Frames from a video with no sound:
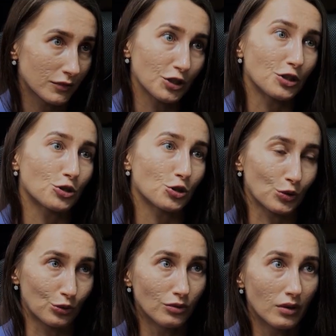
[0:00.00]

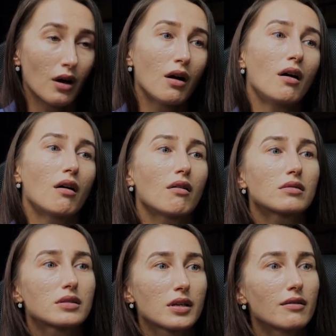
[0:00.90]
TH2,
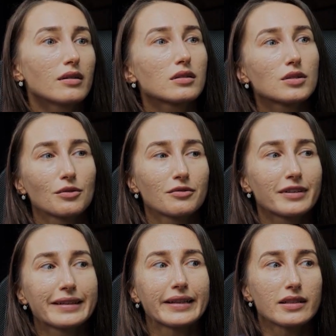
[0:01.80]
on several
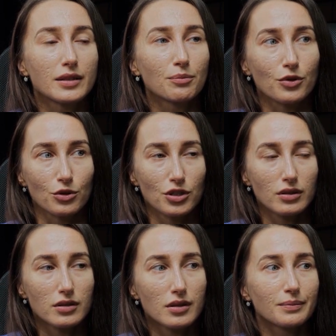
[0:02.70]
software testing
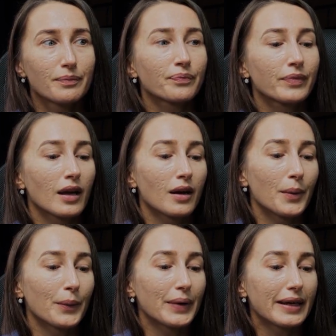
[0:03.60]
projects.
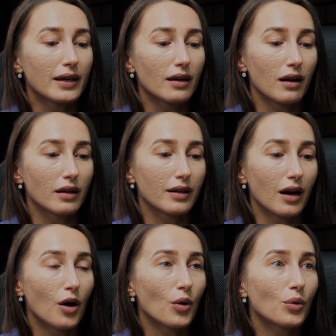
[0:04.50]
We are
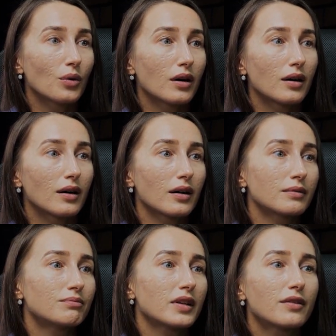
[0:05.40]

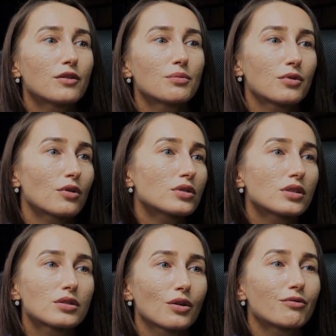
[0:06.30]
now in the
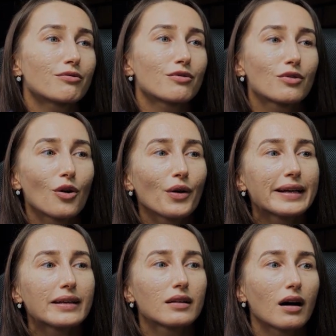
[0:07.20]
process of
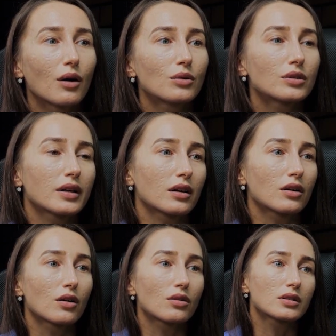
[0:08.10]
rolling it out
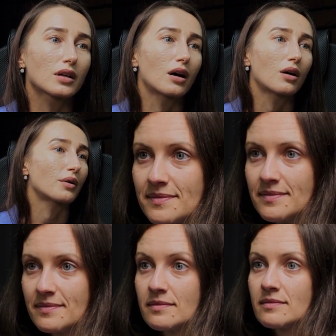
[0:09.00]
across our
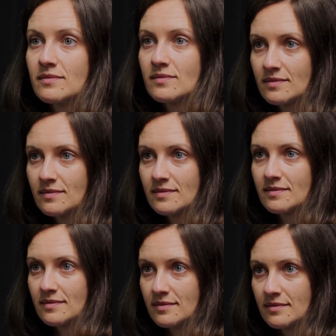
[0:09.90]
entire
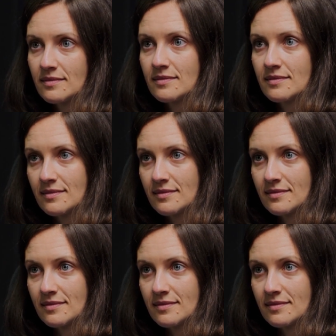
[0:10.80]
client base.